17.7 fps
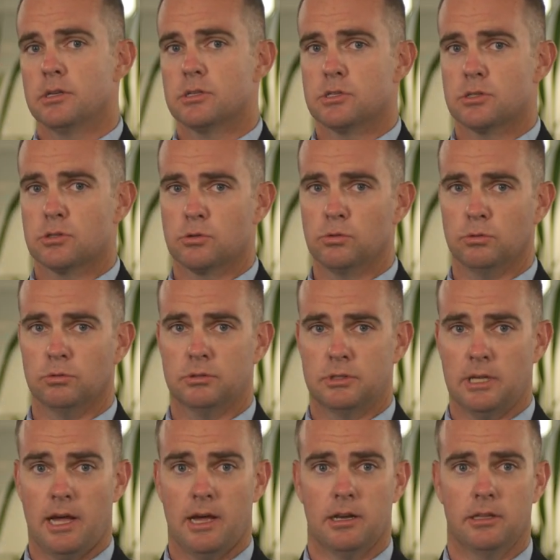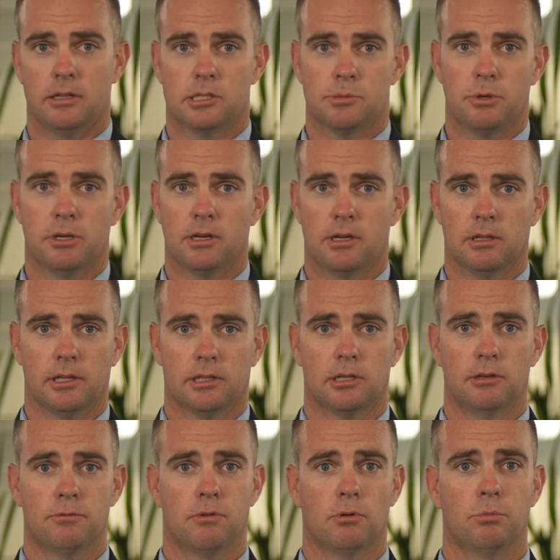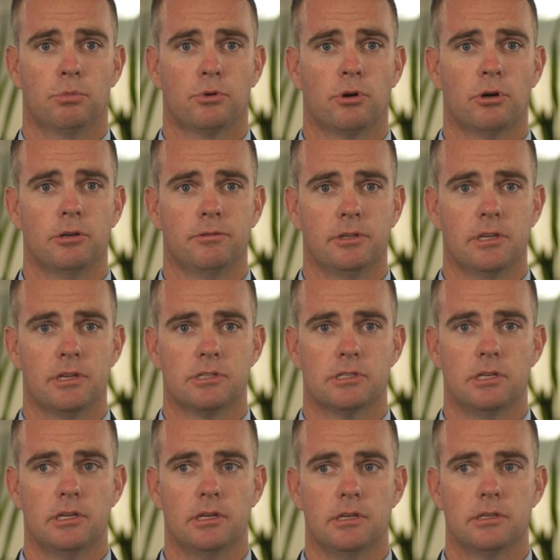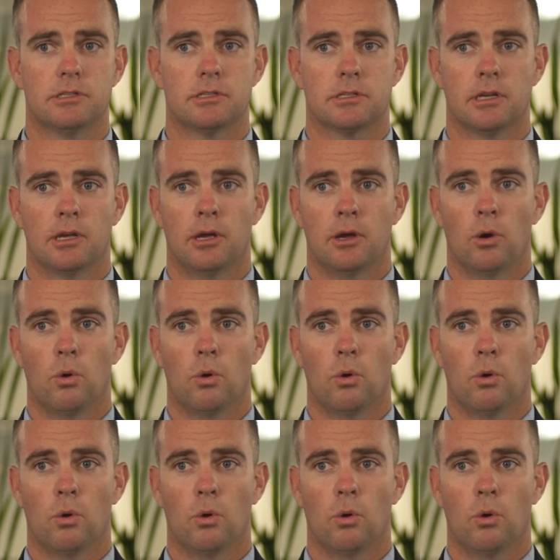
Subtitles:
school data that's been collected from previous years,